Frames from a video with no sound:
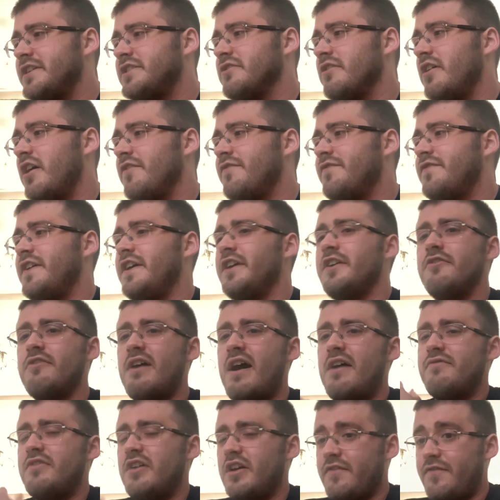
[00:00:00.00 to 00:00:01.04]
So I think you'll
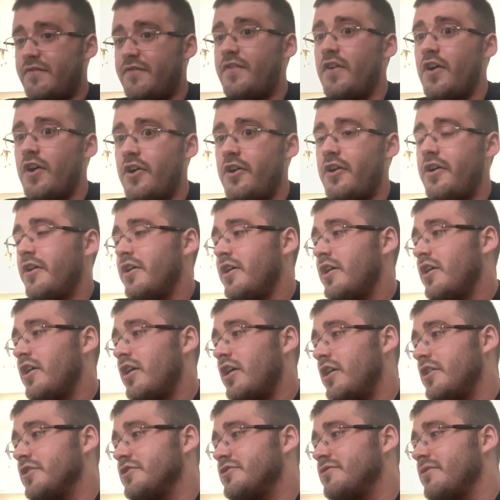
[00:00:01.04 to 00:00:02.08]
have like fur
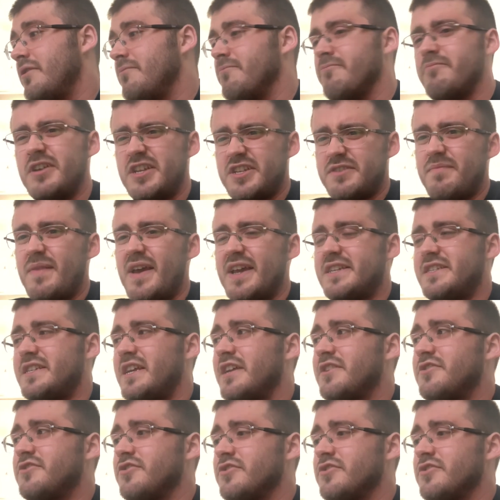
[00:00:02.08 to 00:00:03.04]
onto it, which makes sense.